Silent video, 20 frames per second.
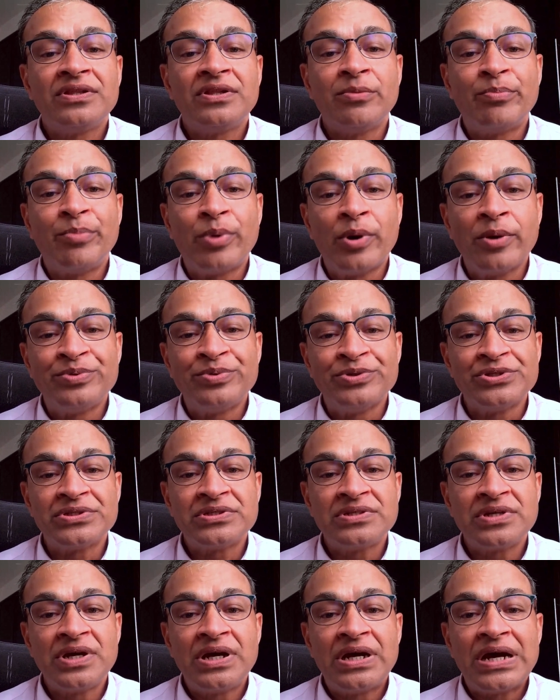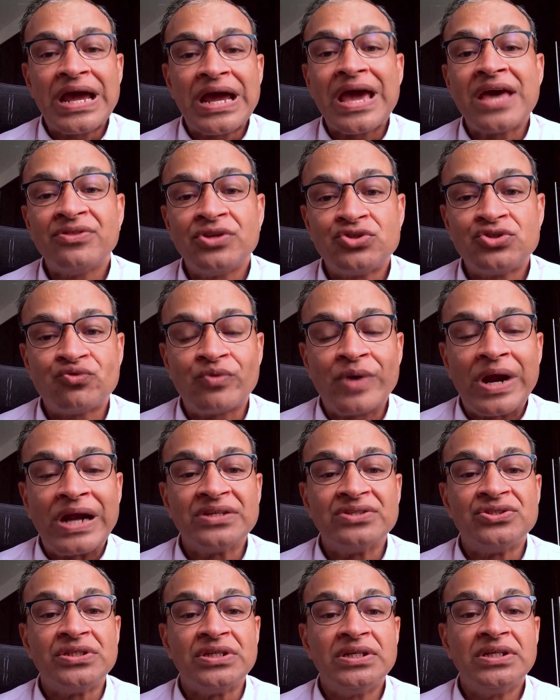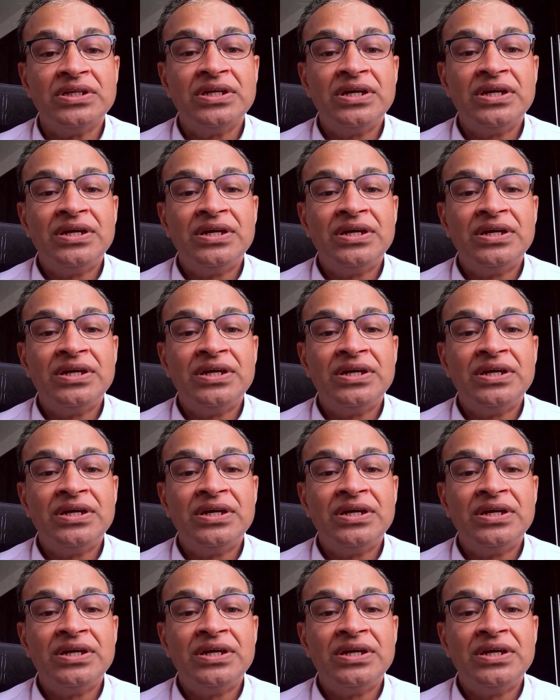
the purpose and the strategy.